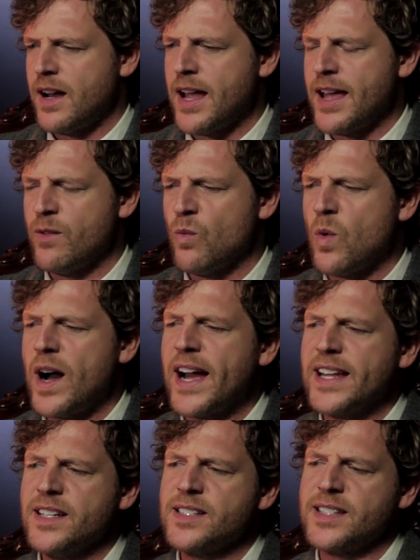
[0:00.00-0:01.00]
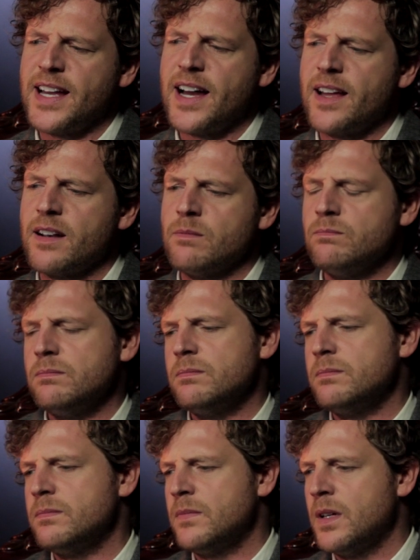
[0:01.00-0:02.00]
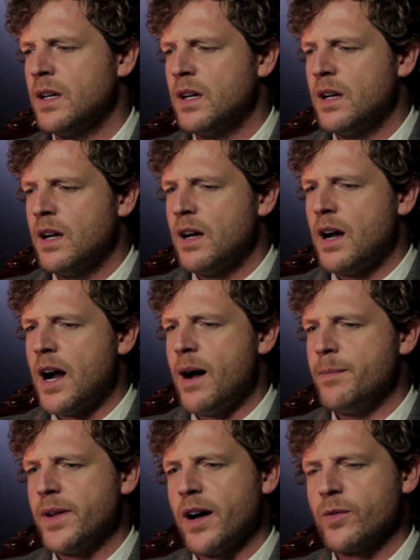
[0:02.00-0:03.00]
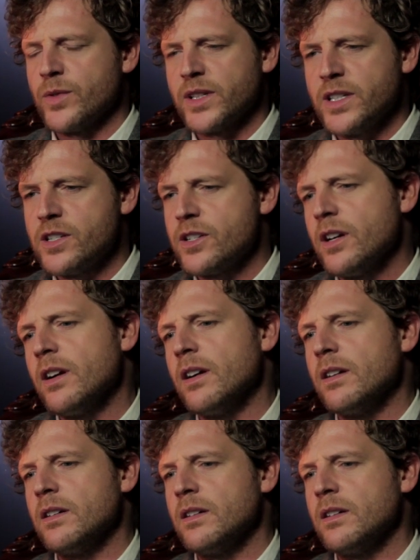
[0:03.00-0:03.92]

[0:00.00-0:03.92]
And why is that? Mm, I'm not really sure.